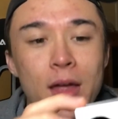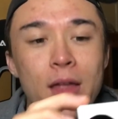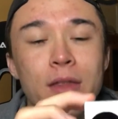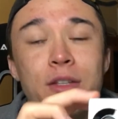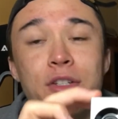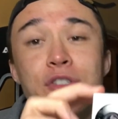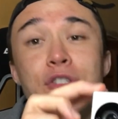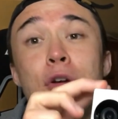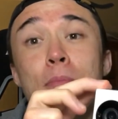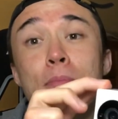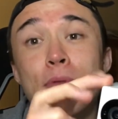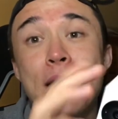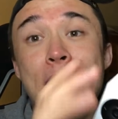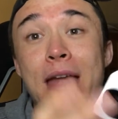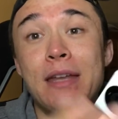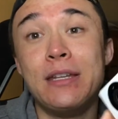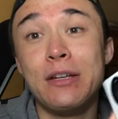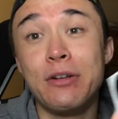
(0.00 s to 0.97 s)
There's no
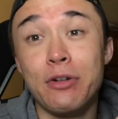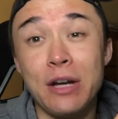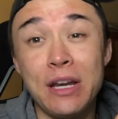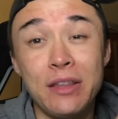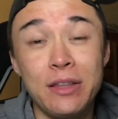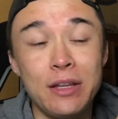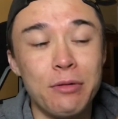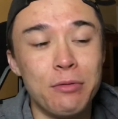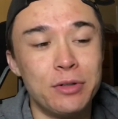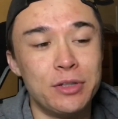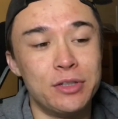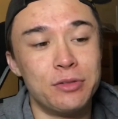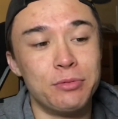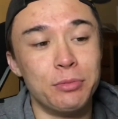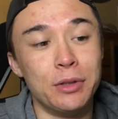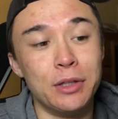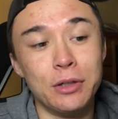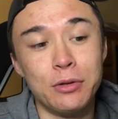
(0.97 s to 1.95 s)
branding or anything, which is
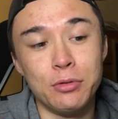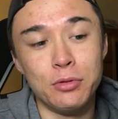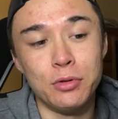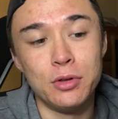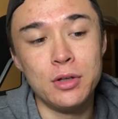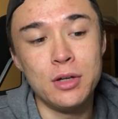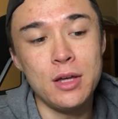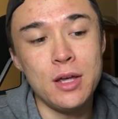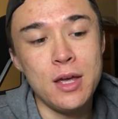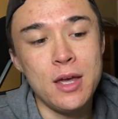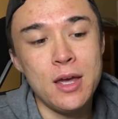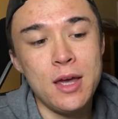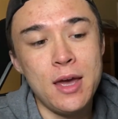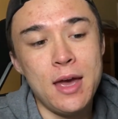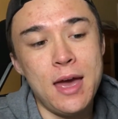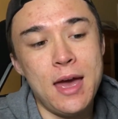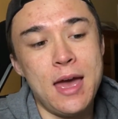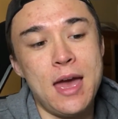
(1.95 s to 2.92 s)
really cool.
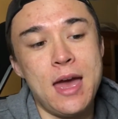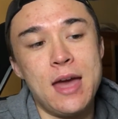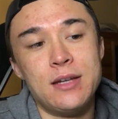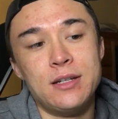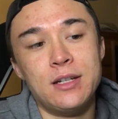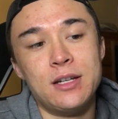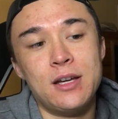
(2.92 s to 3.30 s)
And